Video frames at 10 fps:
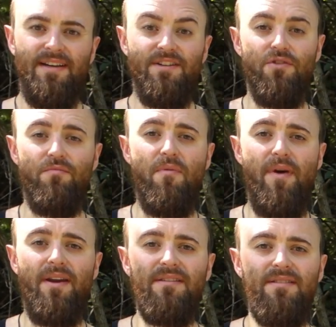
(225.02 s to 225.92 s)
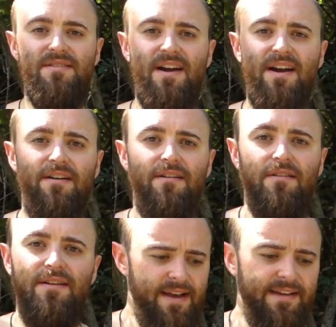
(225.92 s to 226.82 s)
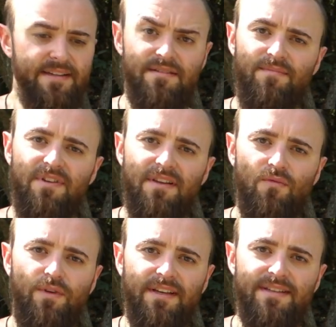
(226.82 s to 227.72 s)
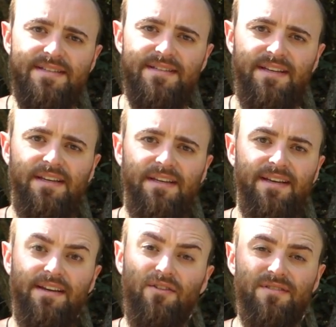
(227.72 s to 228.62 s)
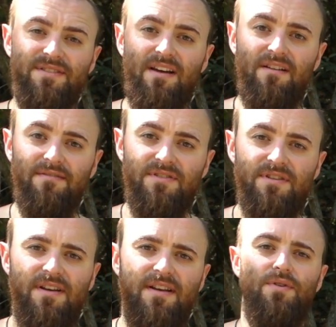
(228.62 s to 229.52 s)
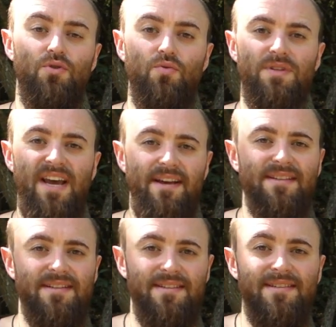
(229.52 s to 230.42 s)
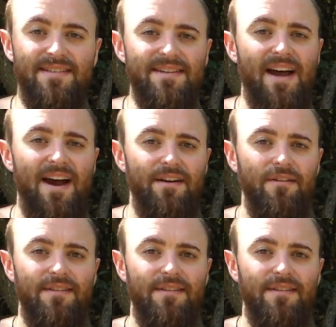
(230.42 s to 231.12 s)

So mimetic desire is something that we can see in ourselves to test desire